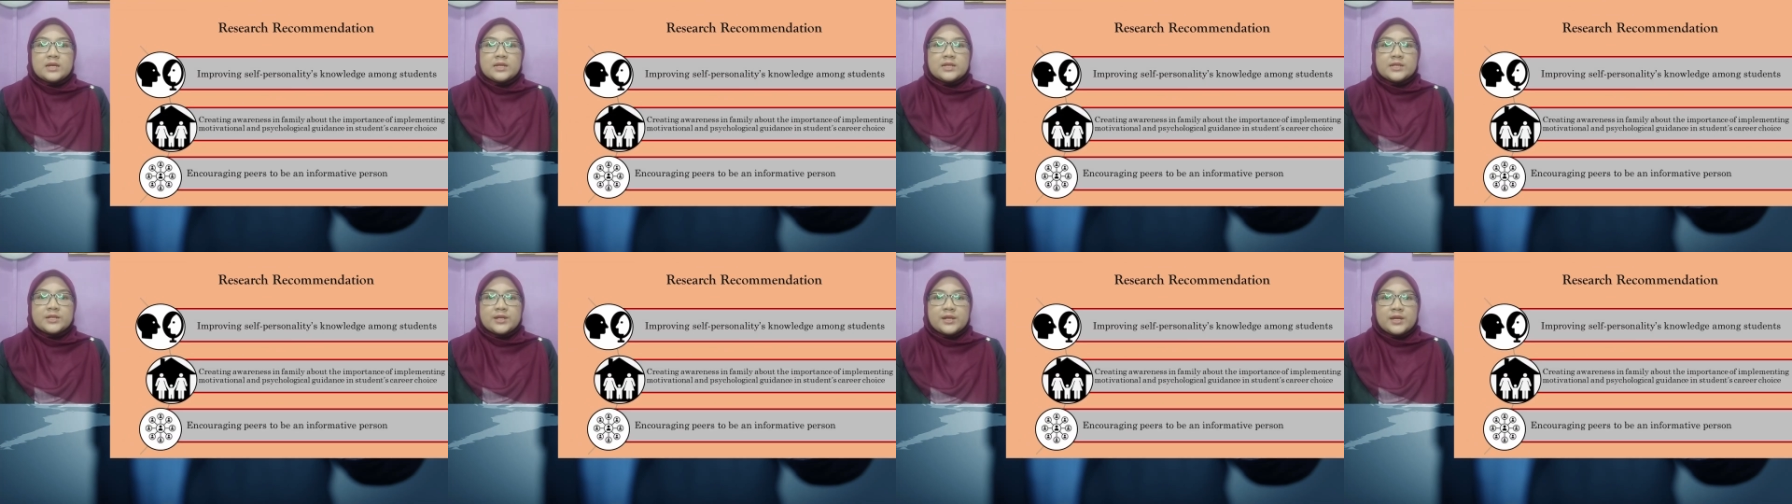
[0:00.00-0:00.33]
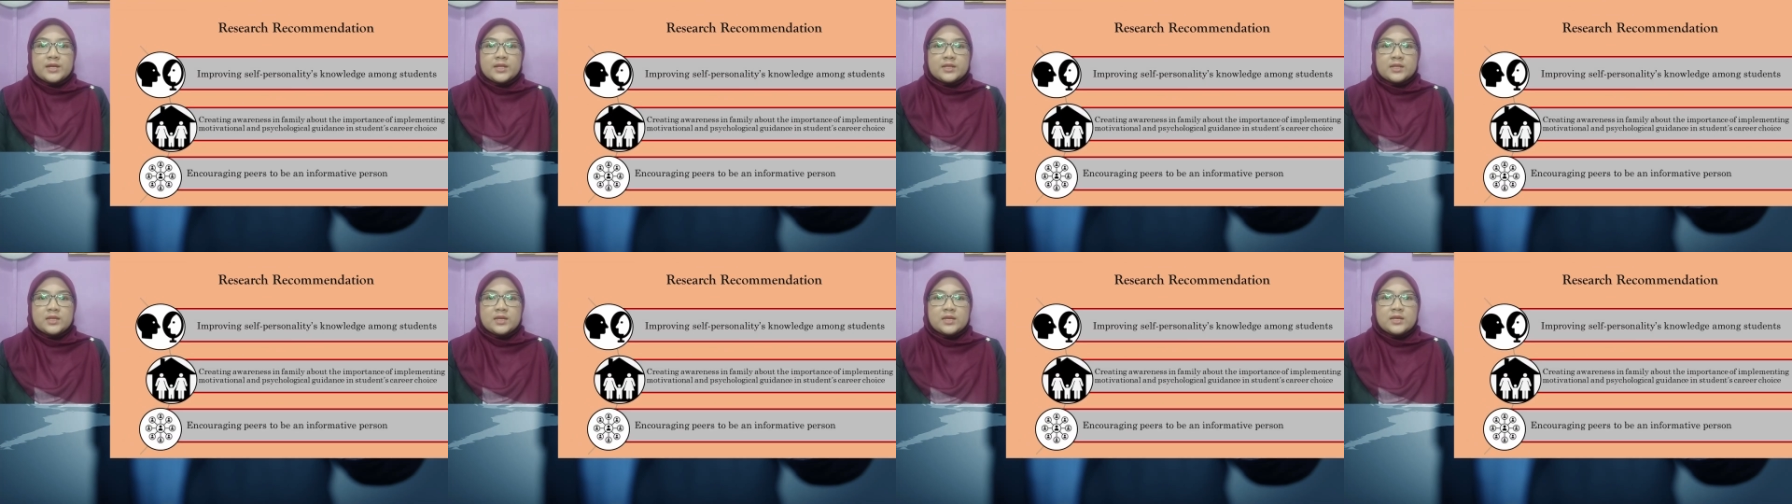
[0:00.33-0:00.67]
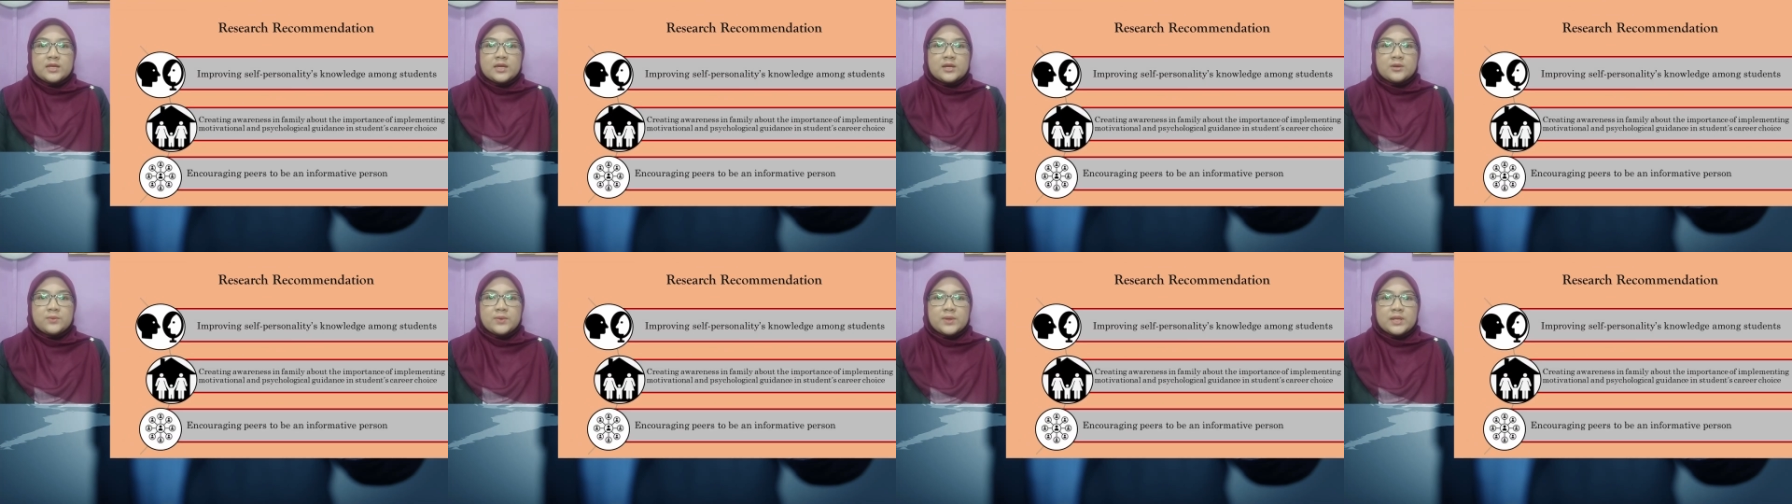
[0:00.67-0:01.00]
creating
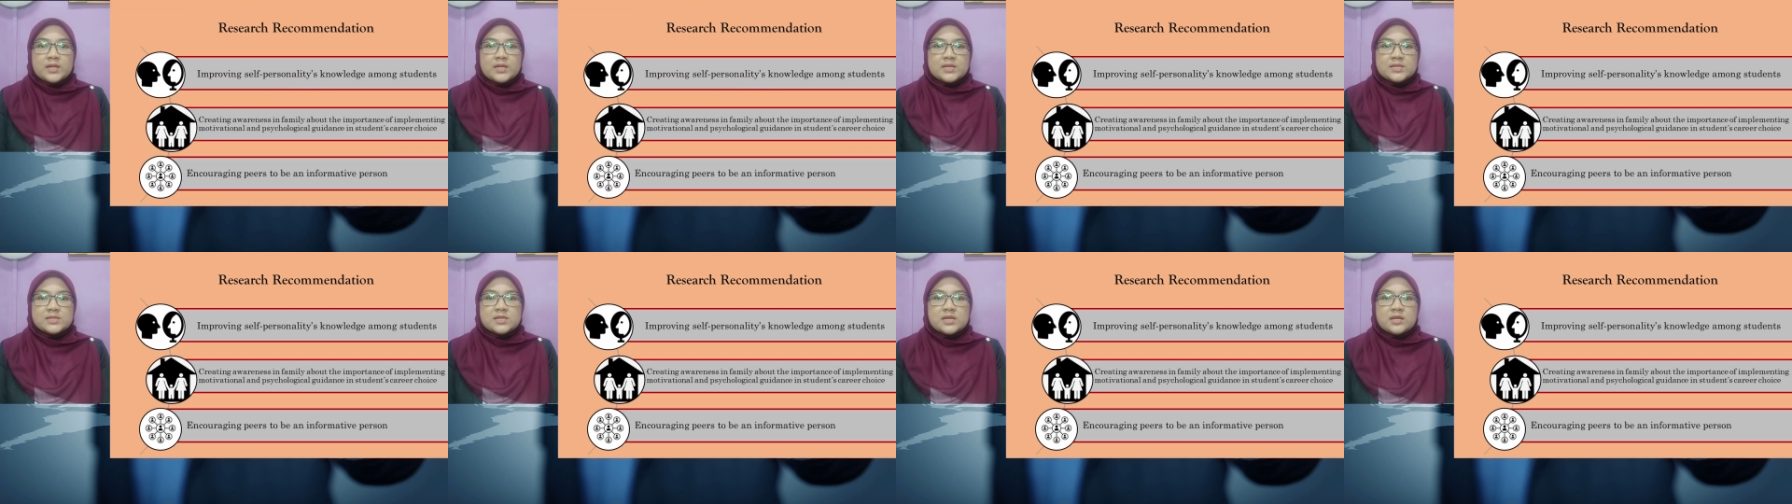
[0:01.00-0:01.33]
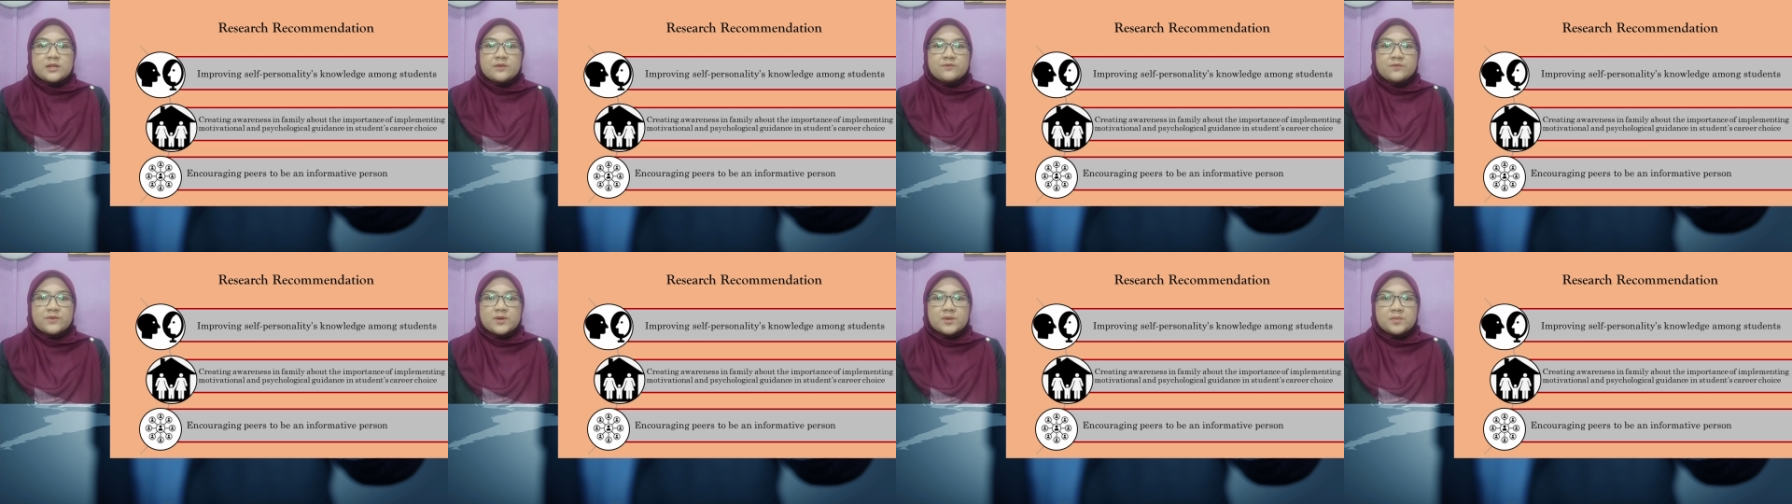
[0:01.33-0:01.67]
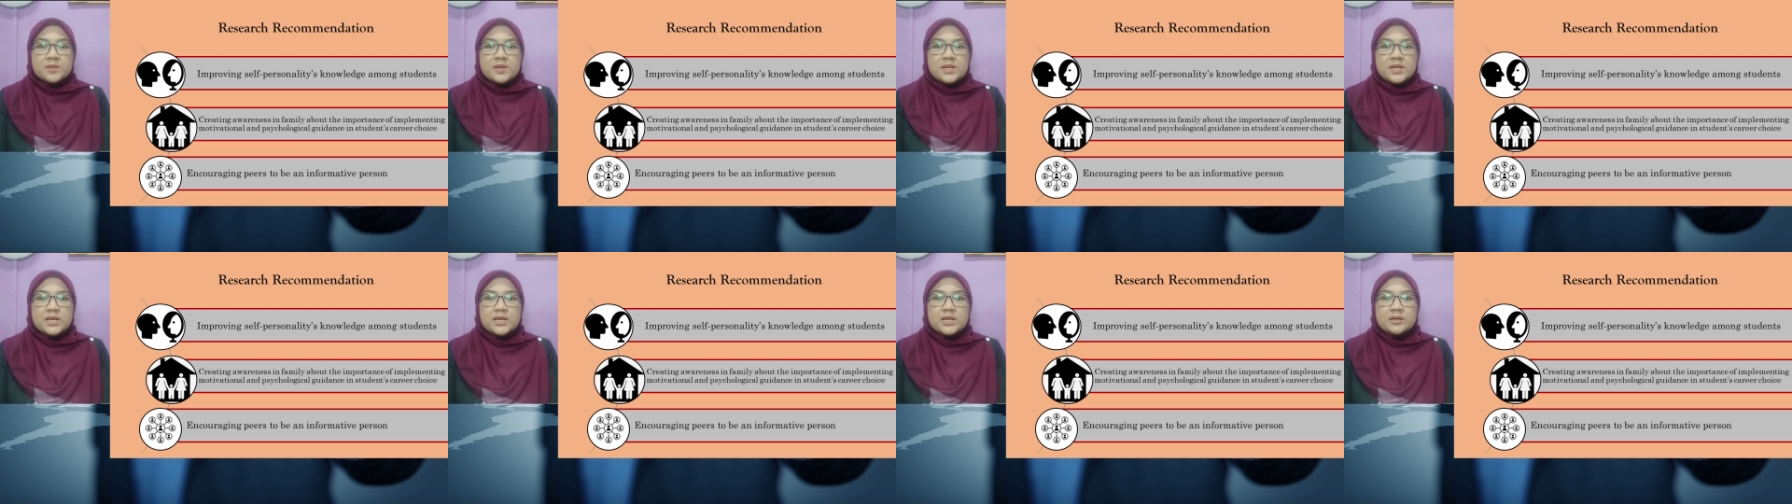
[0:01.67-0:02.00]
awareness in
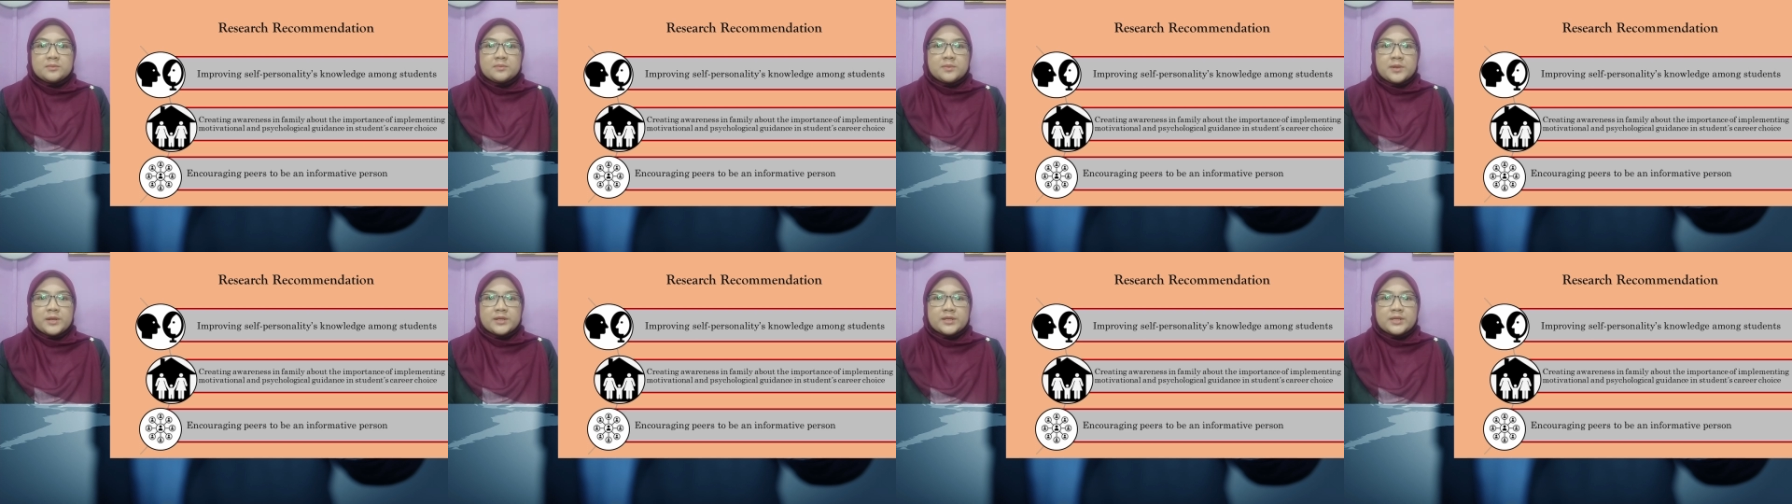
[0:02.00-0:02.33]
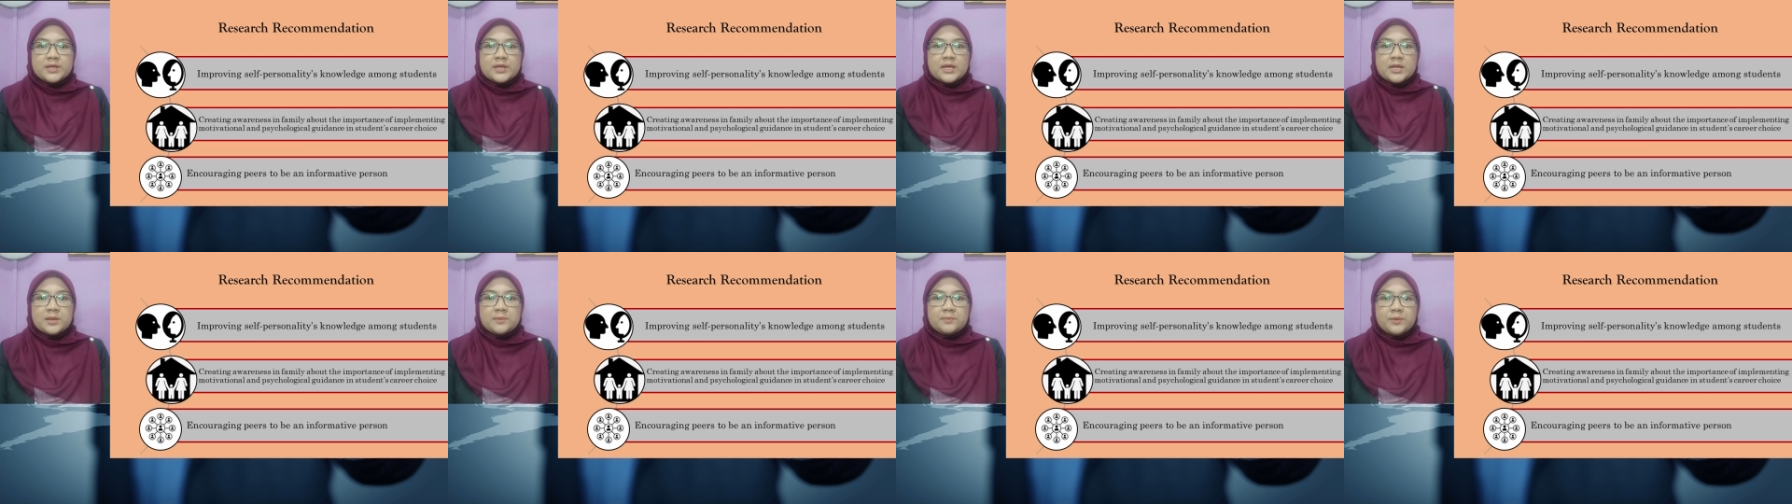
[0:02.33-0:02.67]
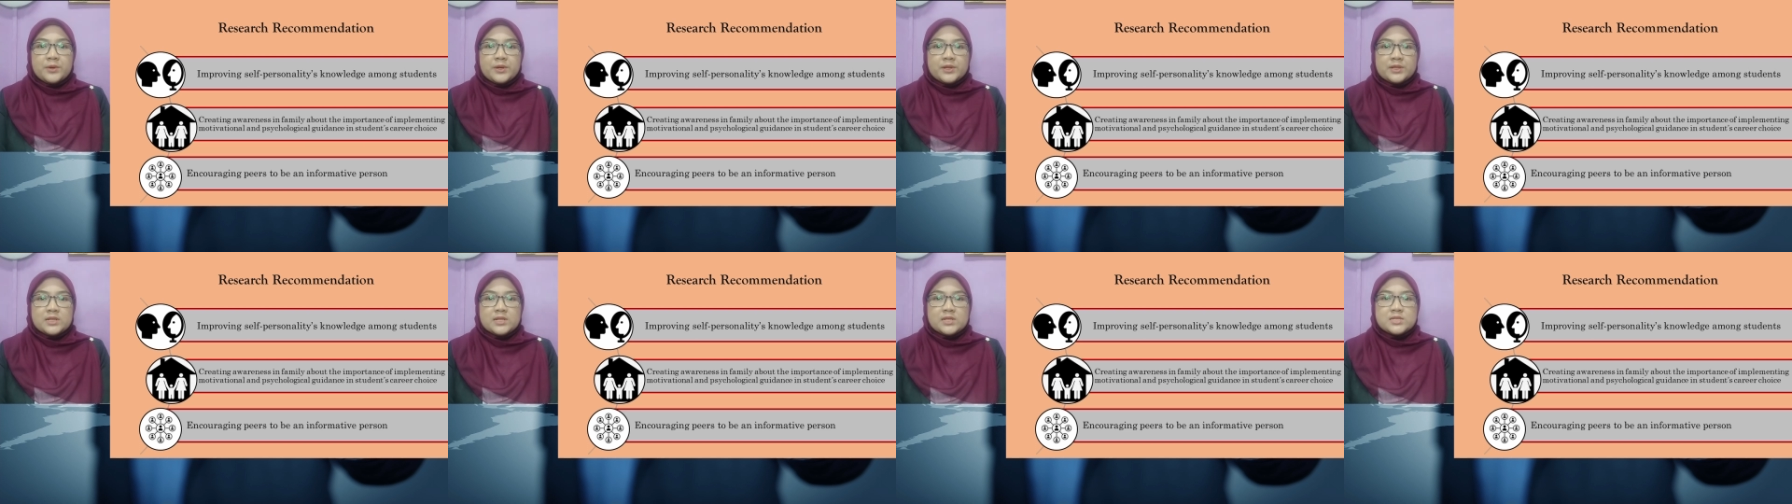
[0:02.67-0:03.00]
family about the
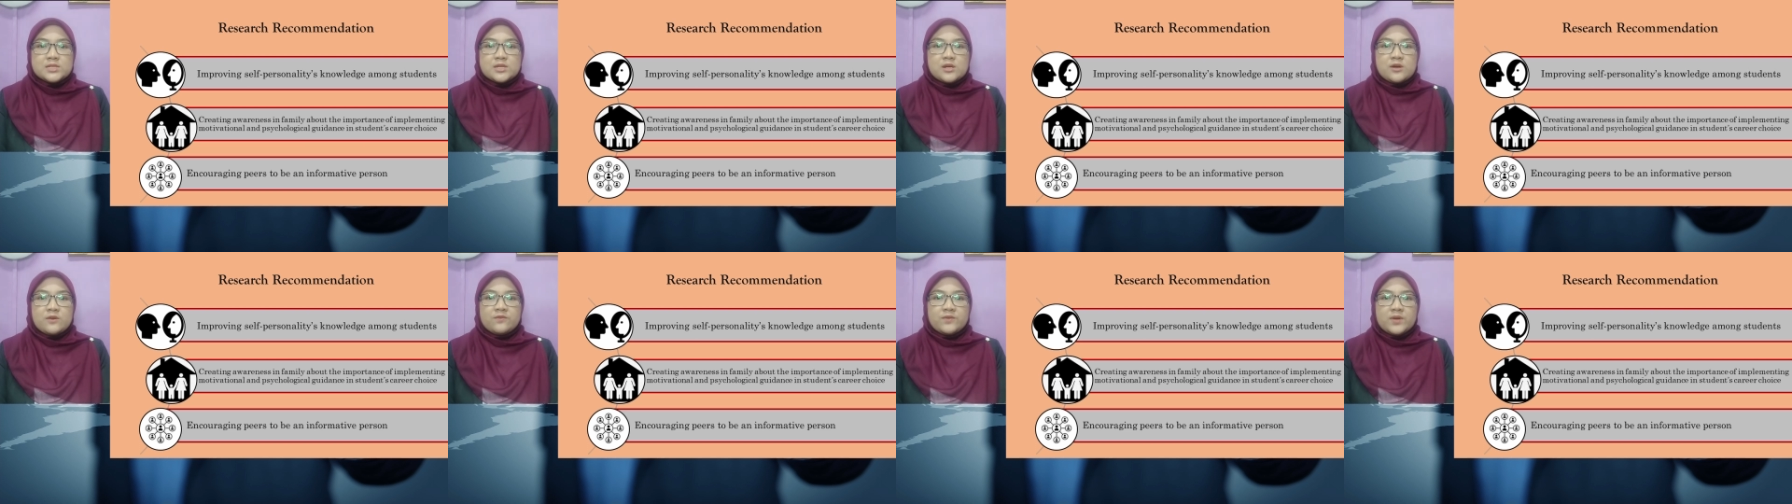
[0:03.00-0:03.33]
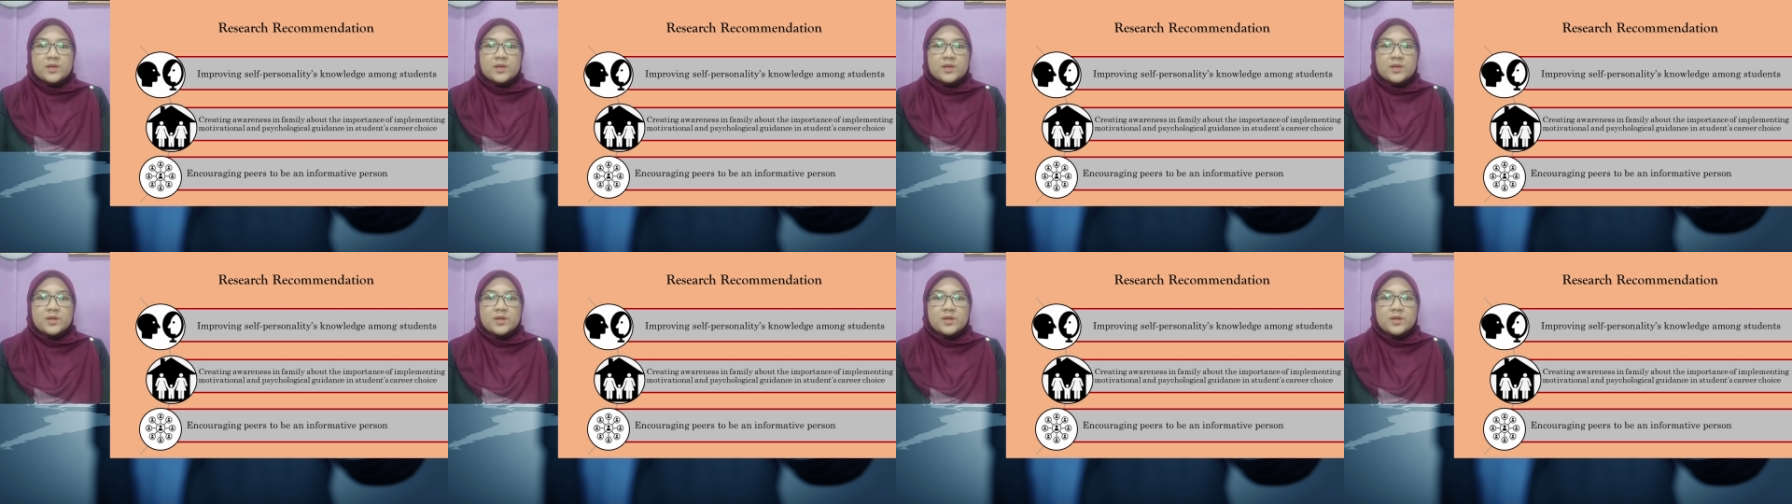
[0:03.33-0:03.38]
importance of